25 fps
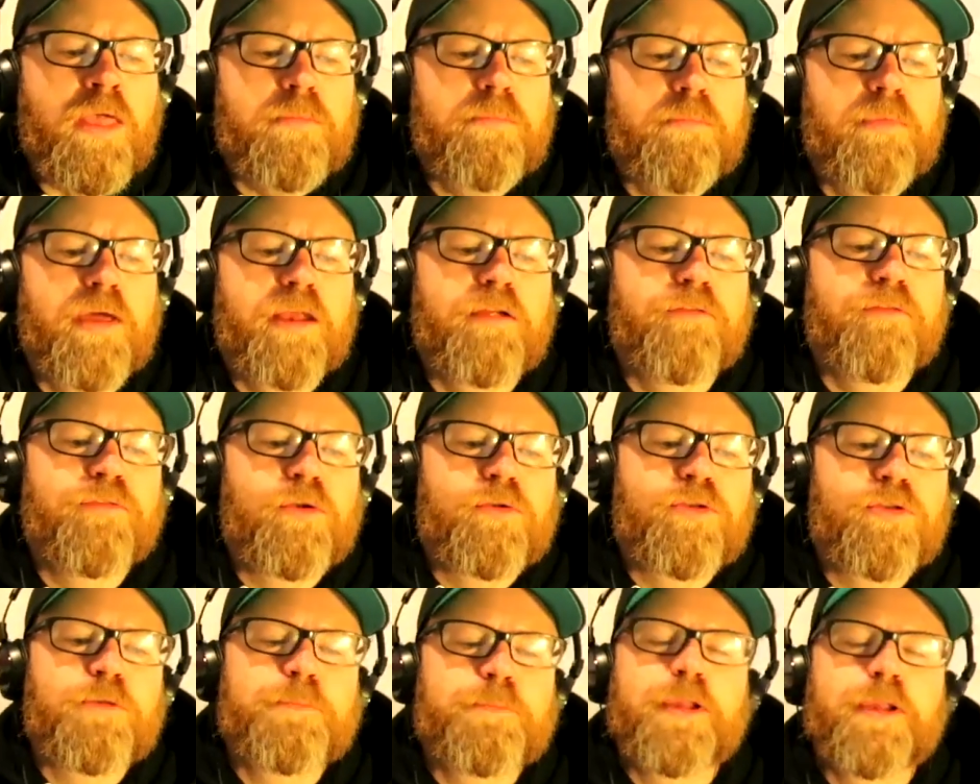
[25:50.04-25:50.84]
Many of
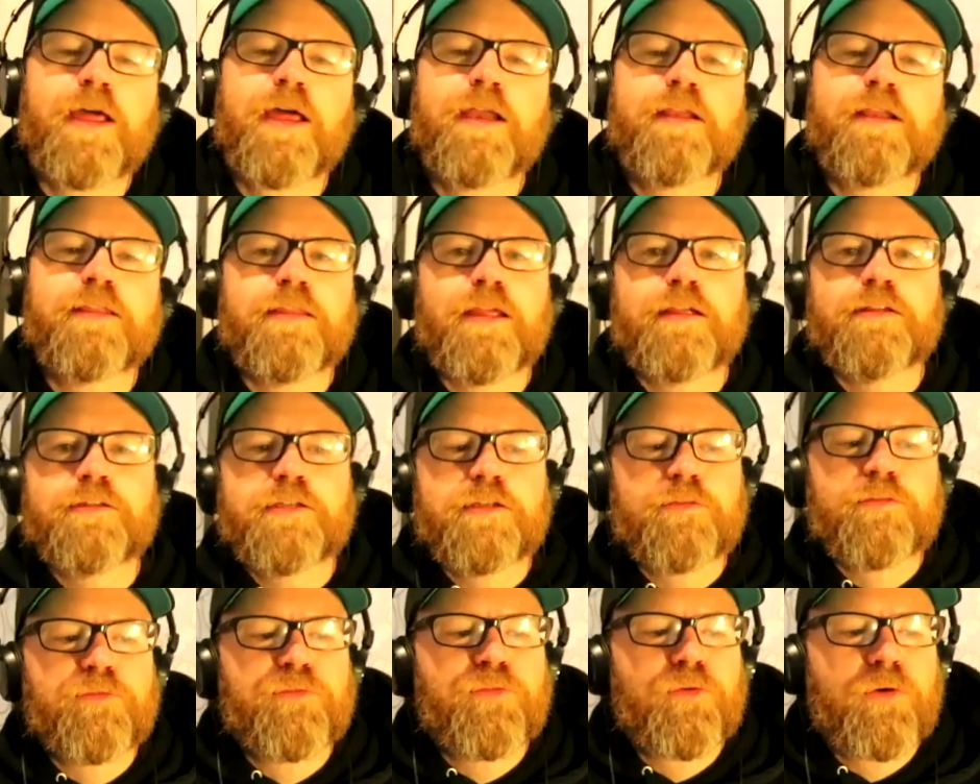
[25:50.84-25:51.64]
those who played in
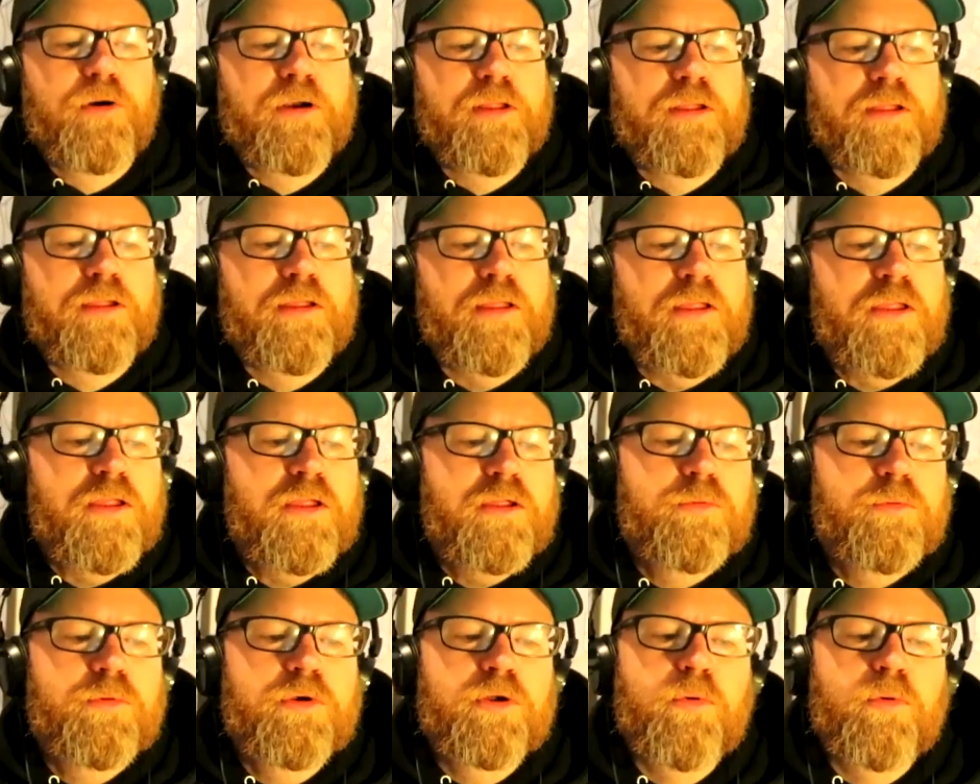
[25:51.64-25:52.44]
1940
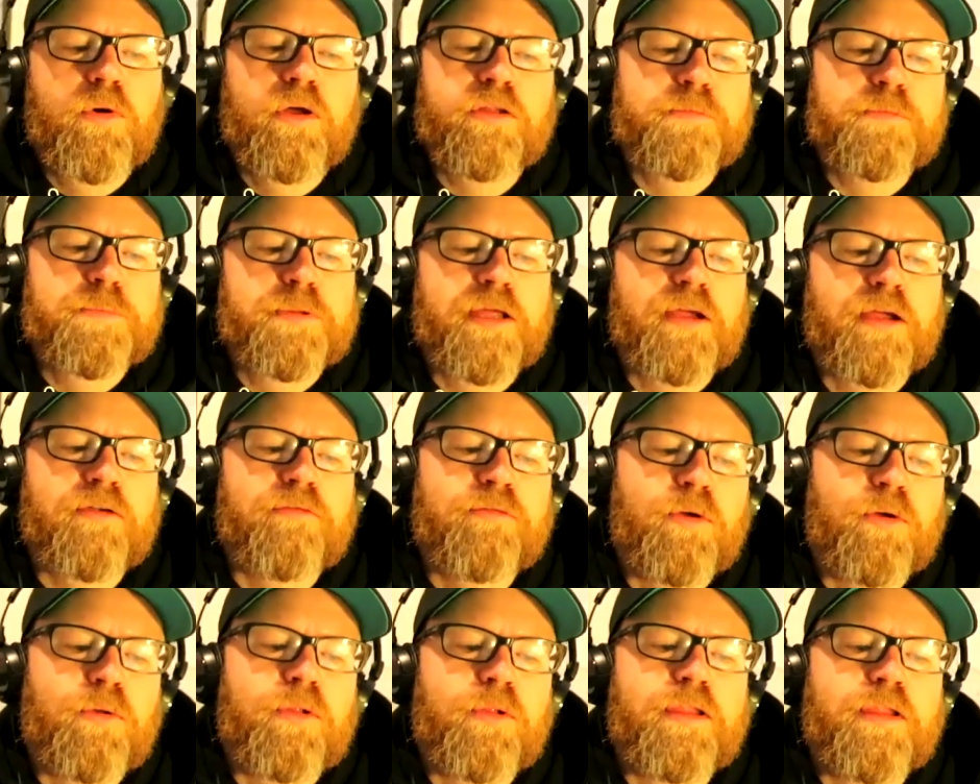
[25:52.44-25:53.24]
would go on to play a
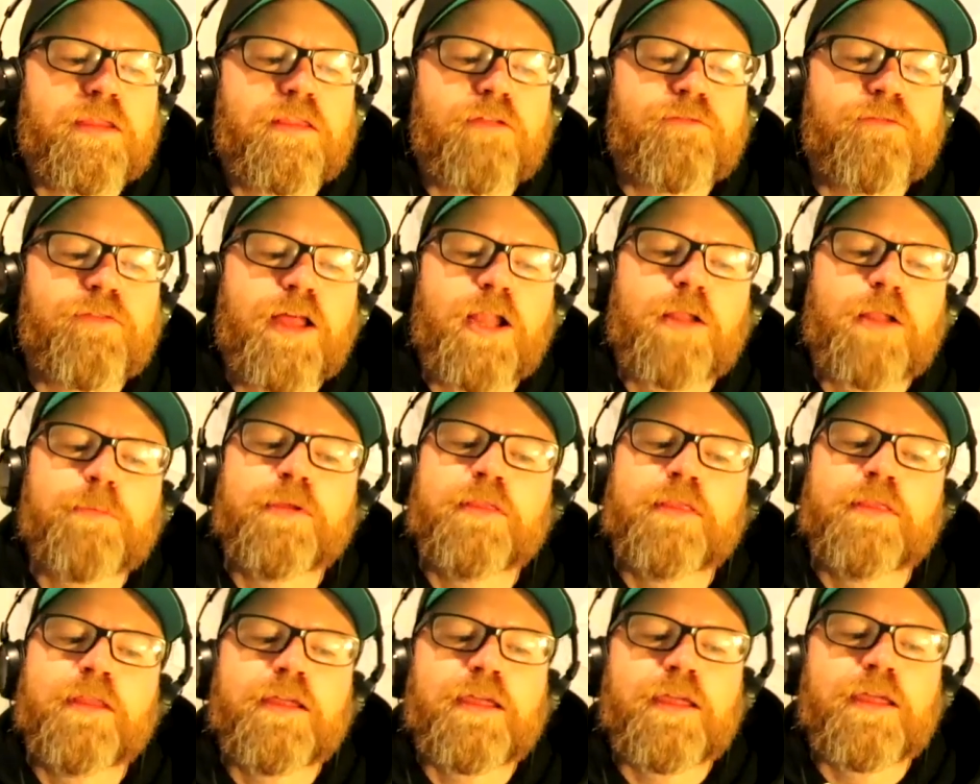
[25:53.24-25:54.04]
role in
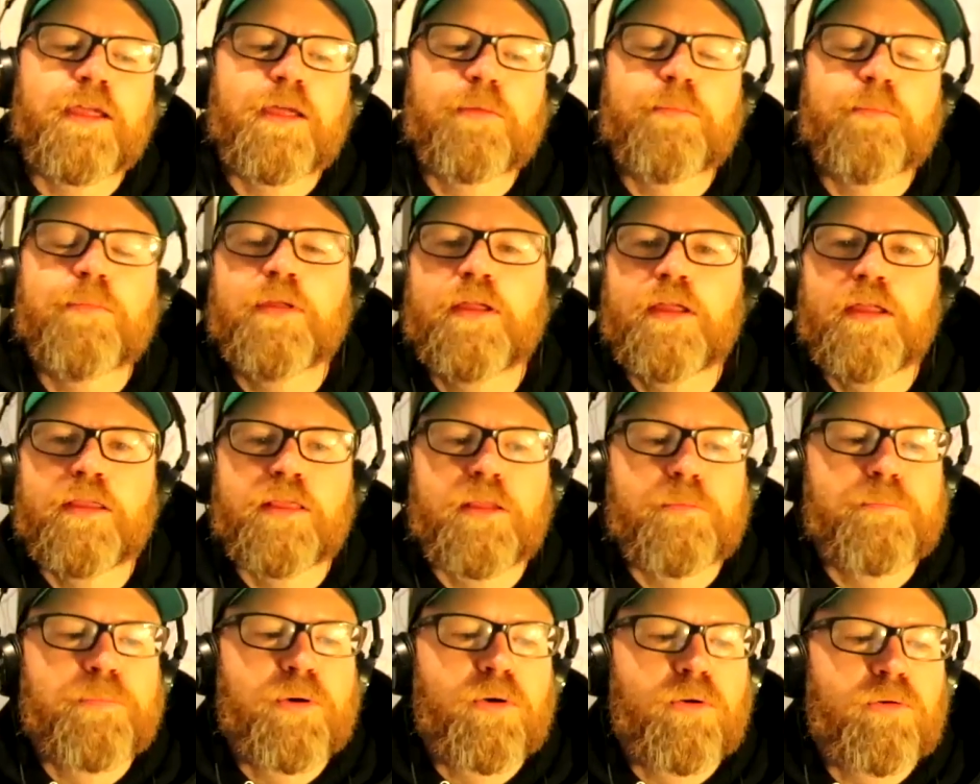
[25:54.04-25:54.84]
developing the game
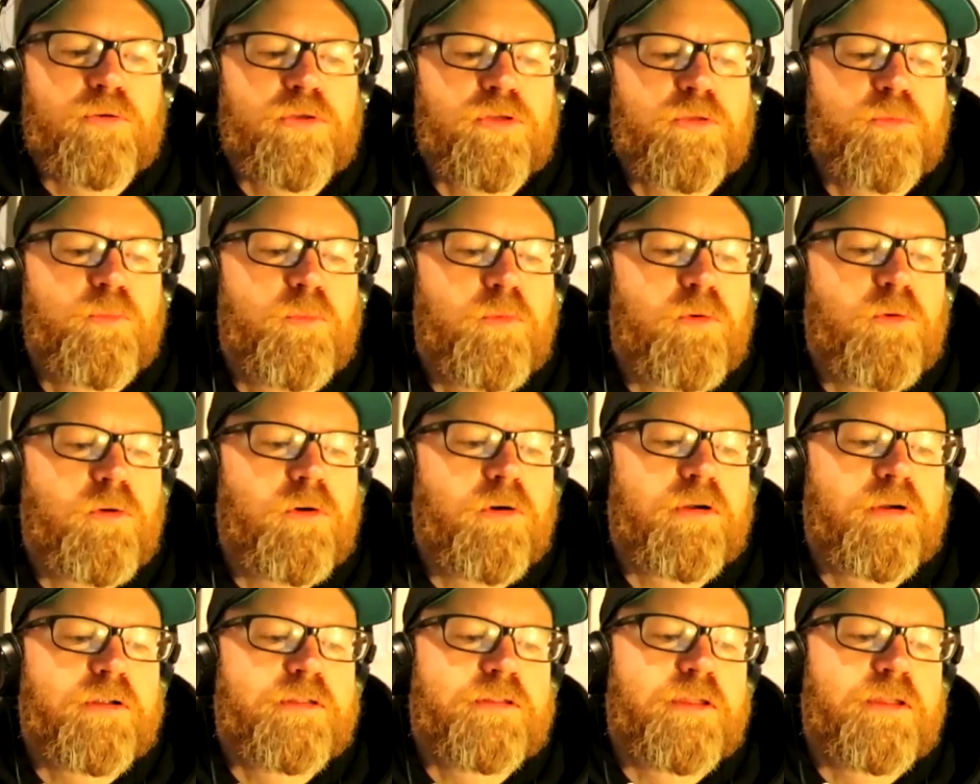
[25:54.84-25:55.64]
in the
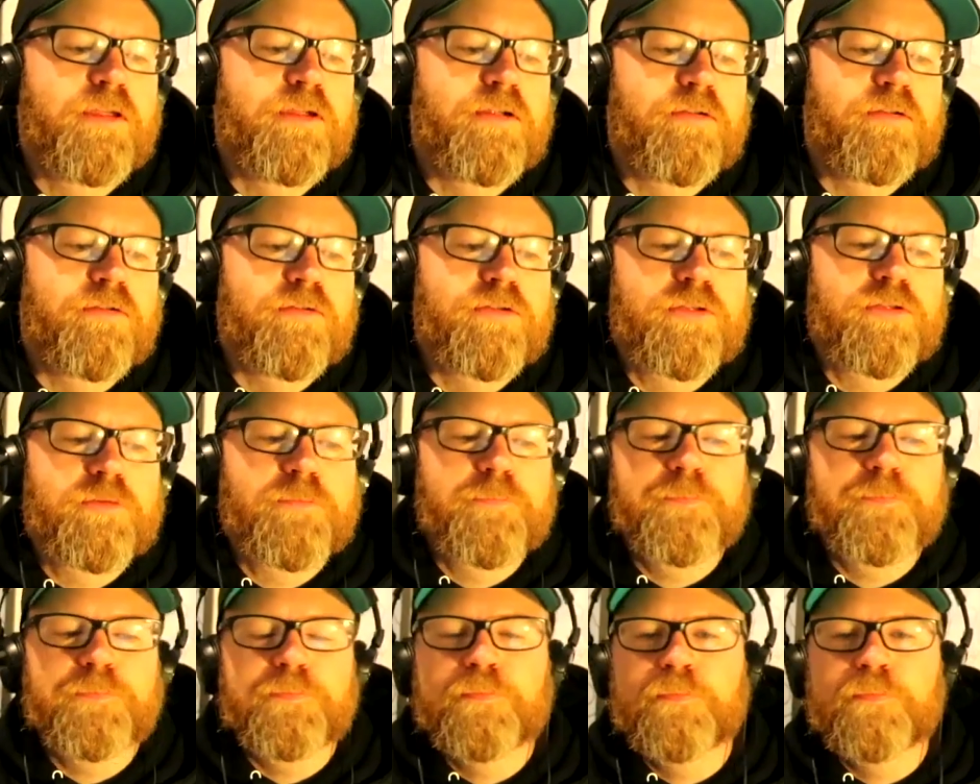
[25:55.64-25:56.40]
post-war years.